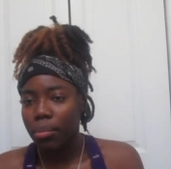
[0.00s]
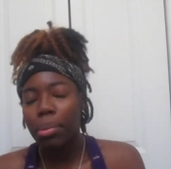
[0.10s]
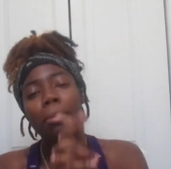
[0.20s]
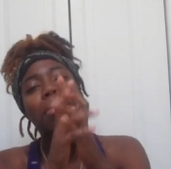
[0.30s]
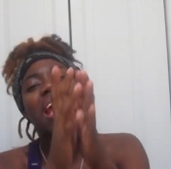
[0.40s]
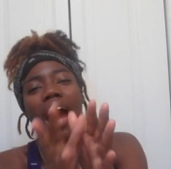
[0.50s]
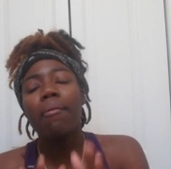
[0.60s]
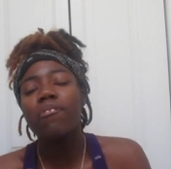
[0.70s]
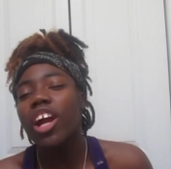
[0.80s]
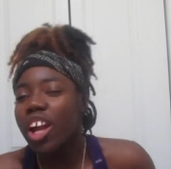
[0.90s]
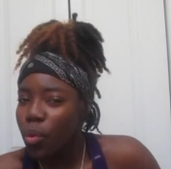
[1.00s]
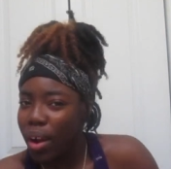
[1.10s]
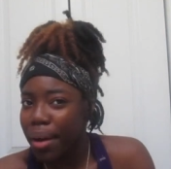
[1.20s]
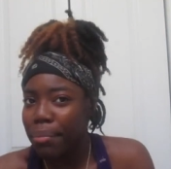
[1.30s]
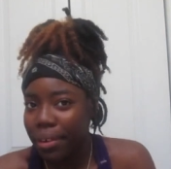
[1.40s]
But me, I'm very
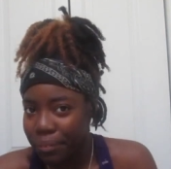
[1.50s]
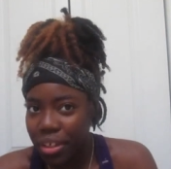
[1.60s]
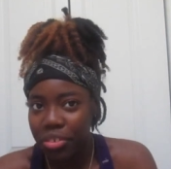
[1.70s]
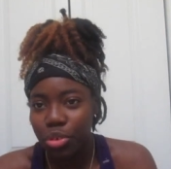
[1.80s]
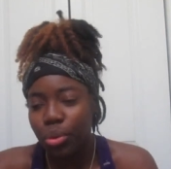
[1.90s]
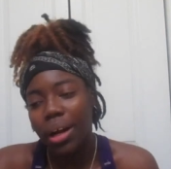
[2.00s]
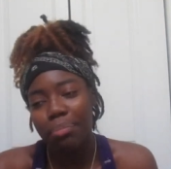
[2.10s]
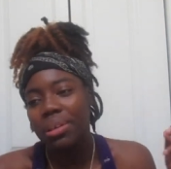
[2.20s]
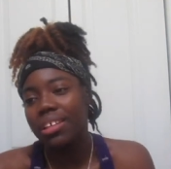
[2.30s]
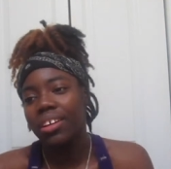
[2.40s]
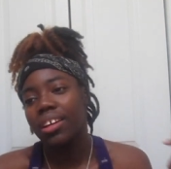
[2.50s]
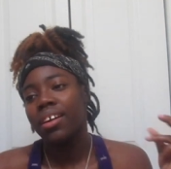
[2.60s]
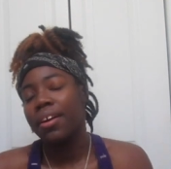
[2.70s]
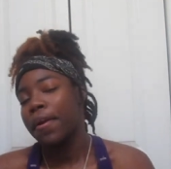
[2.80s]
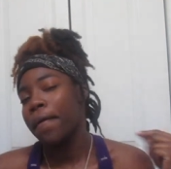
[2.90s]
quick on my feet too. I be
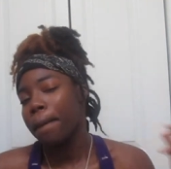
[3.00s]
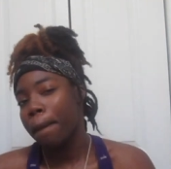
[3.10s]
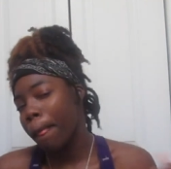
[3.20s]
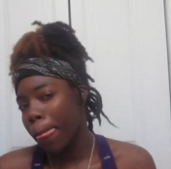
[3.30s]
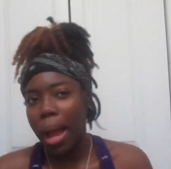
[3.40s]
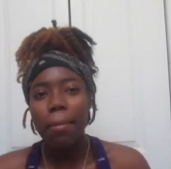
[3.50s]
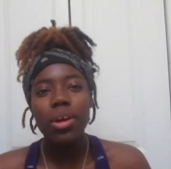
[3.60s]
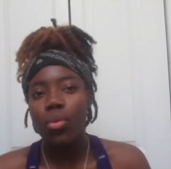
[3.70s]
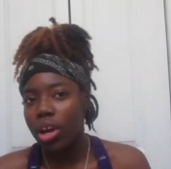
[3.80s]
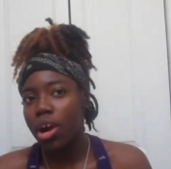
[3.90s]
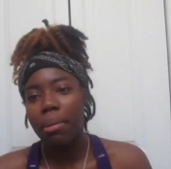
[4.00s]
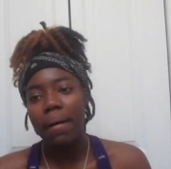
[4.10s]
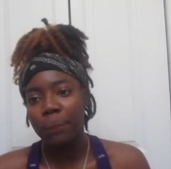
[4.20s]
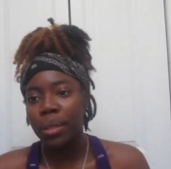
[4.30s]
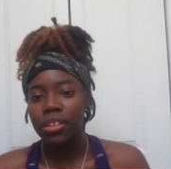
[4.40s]
I be quick on
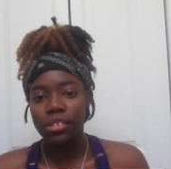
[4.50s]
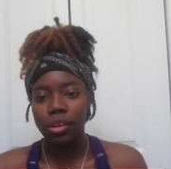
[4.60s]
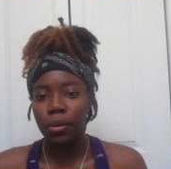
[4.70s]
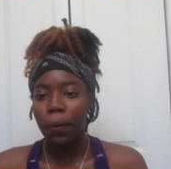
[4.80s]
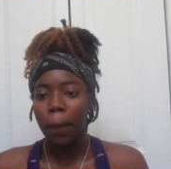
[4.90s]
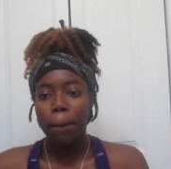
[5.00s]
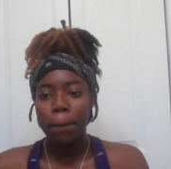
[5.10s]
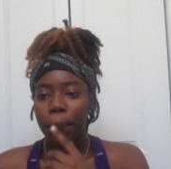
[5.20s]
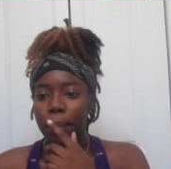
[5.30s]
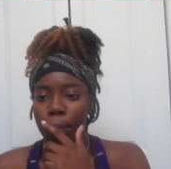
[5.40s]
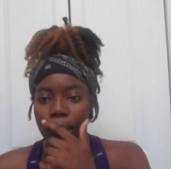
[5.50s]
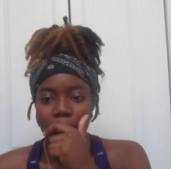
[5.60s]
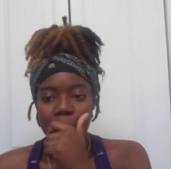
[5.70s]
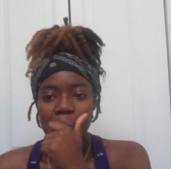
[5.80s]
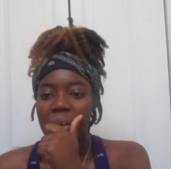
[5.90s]
my feet, so
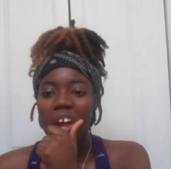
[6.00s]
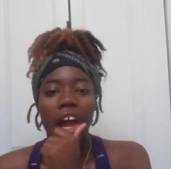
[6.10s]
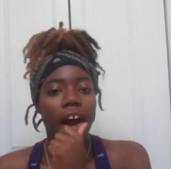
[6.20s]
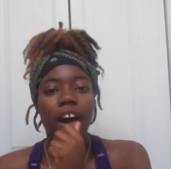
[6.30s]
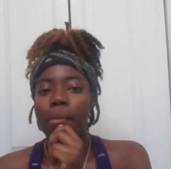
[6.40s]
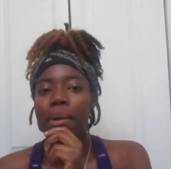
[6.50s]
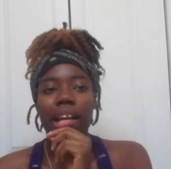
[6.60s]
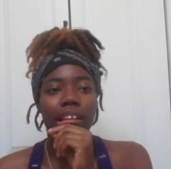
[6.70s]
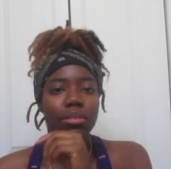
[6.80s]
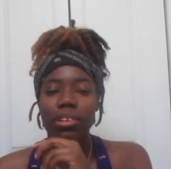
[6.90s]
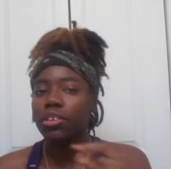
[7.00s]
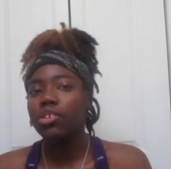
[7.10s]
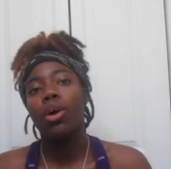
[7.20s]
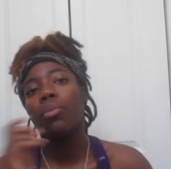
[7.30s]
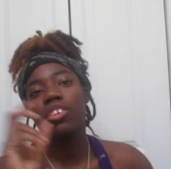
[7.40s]
I automatically was like, you
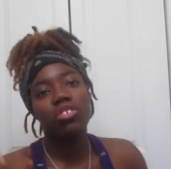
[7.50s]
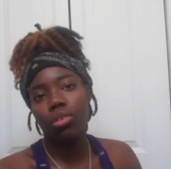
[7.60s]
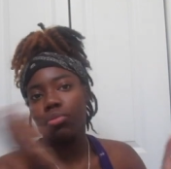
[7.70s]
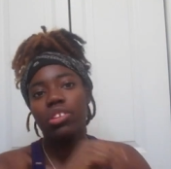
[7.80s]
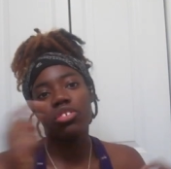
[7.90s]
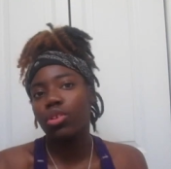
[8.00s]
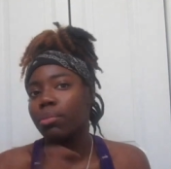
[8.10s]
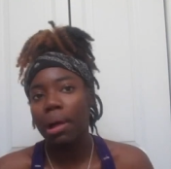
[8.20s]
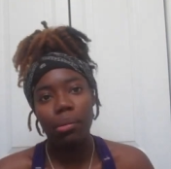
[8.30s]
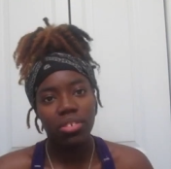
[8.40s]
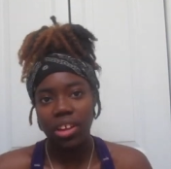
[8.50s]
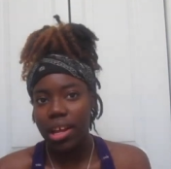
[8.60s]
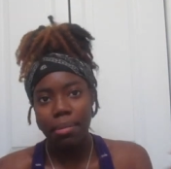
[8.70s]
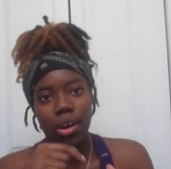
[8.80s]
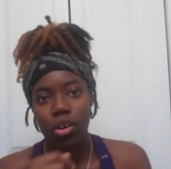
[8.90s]
know, we just gonna we just gonna apply once I
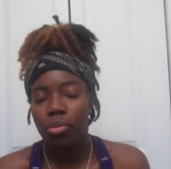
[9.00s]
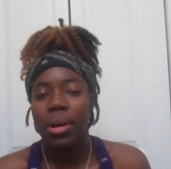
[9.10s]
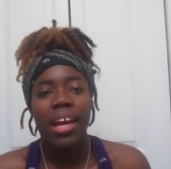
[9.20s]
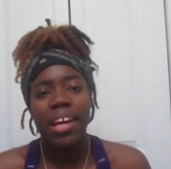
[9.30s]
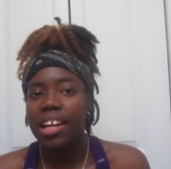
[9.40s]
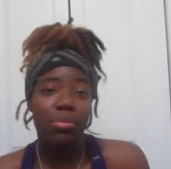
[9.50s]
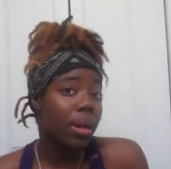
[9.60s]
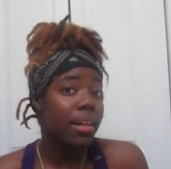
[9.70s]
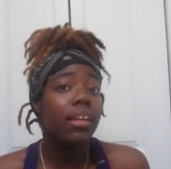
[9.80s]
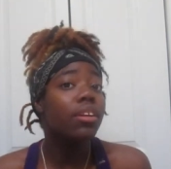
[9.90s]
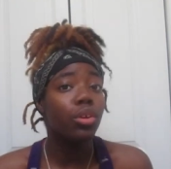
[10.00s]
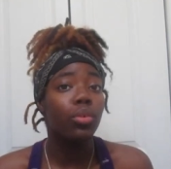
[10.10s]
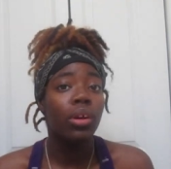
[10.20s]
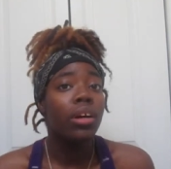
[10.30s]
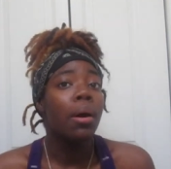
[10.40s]
get back home. And that's what I did do.